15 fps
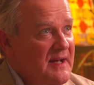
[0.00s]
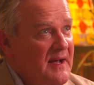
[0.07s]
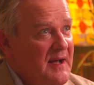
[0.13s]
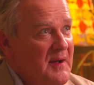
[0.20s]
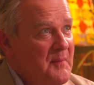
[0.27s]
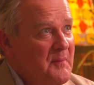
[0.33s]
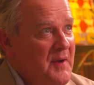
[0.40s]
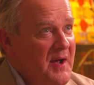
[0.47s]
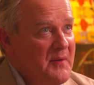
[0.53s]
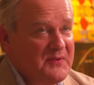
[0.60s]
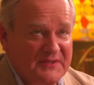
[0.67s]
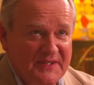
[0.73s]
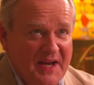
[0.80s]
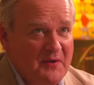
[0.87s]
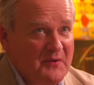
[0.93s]
Um, I
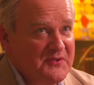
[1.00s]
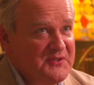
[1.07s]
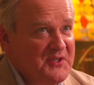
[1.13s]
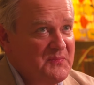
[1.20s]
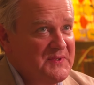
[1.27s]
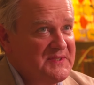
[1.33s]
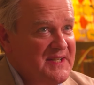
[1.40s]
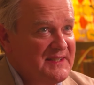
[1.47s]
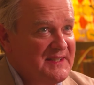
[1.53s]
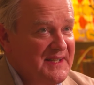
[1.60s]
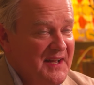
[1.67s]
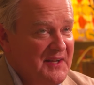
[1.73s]
was there on Super Saturday.